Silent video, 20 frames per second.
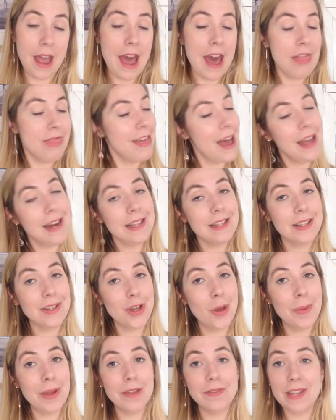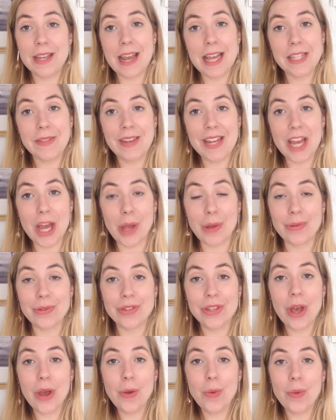And that is the topic of today's video.
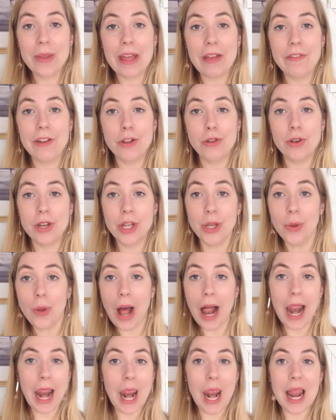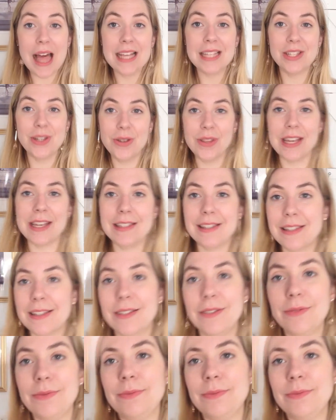So without further ado, let's do this.